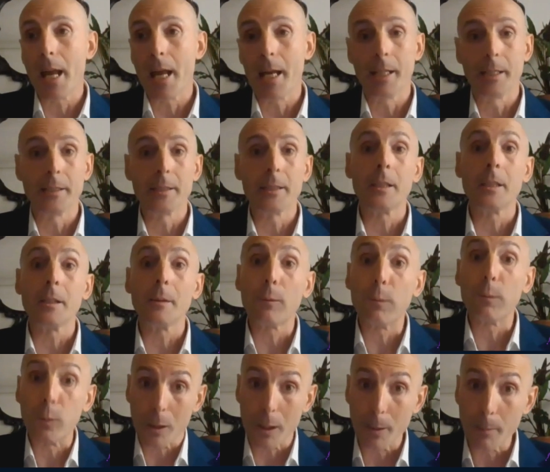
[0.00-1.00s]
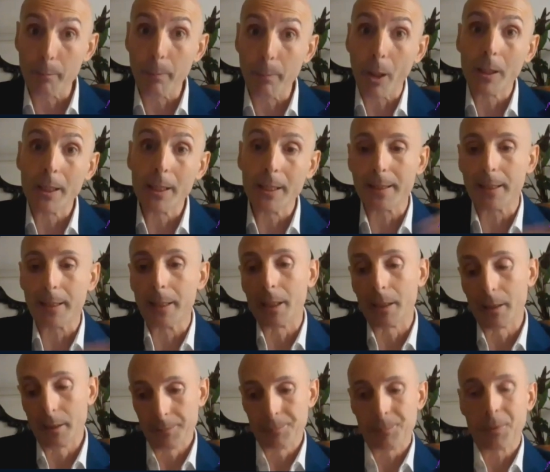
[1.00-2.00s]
and foreign policy.